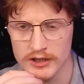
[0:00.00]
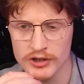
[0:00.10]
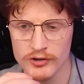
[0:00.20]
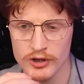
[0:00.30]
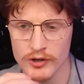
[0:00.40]
did
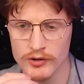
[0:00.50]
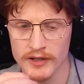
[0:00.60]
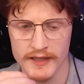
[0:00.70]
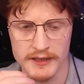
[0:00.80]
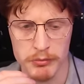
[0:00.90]
you do
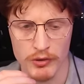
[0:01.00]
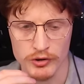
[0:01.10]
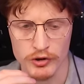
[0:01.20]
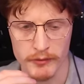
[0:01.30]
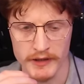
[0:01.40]
to these poor
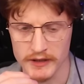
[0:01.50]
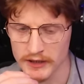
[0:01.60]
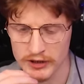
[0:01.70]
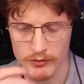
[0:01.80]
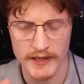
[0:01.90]
trimmings? I
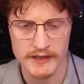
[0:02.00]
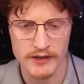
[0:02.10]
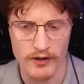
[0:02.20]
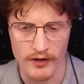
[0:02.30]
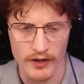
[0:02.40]
swear to
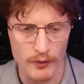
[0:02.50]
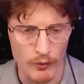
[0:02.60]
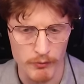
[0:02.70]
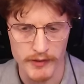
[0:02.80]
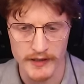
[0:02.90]
God, I
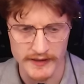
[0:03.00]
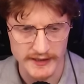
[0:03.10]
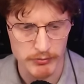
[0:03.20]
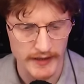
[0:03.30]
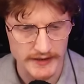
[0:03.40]
will burn
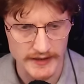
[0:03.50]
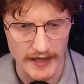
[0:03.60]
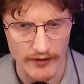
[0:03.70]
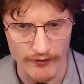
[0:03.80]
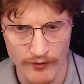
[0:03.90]
this place
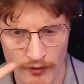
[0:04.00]
down.